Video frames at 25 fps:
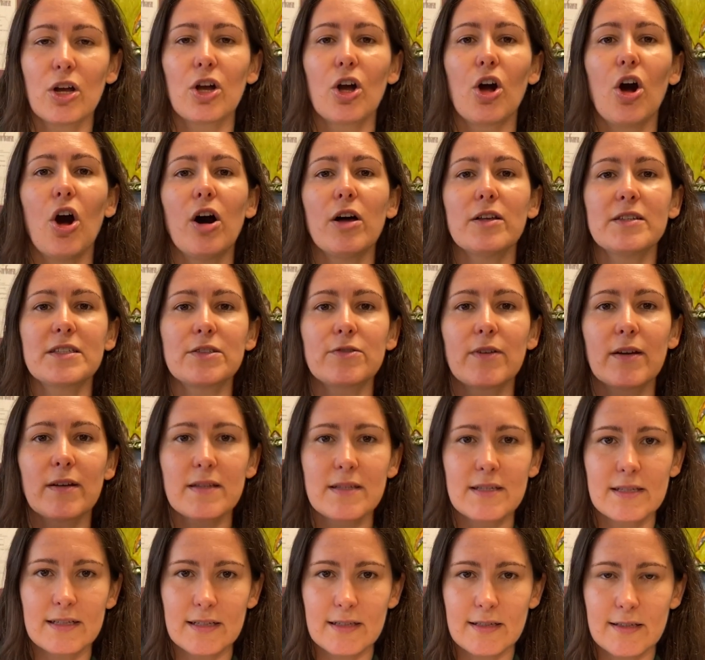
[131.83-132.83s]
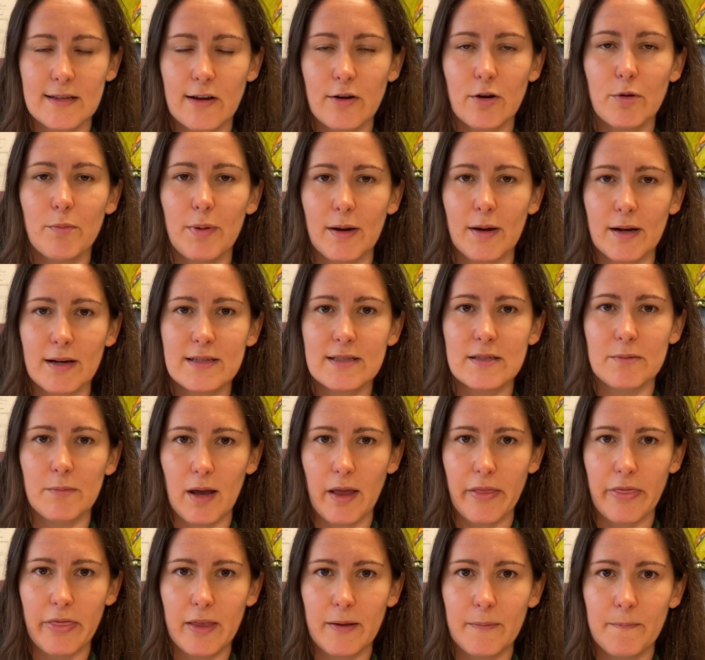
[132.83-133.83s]
costs around $600 a
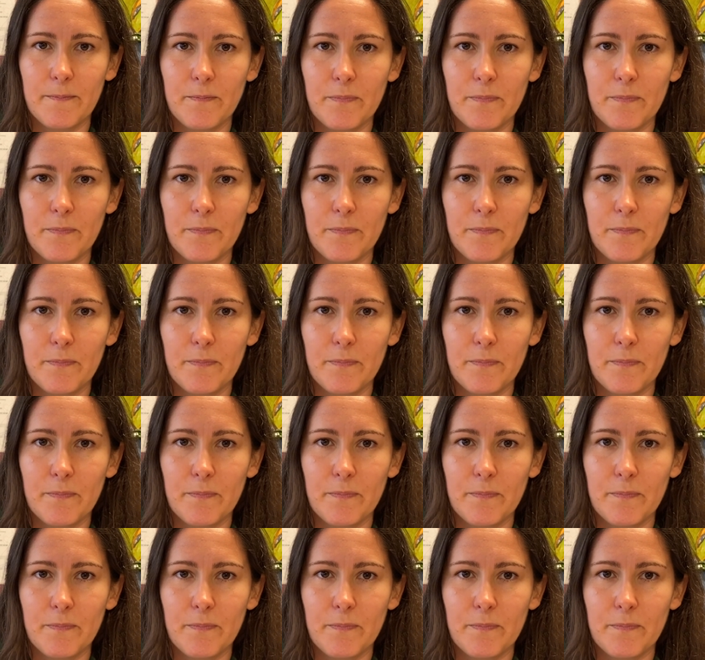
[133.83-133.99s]
month.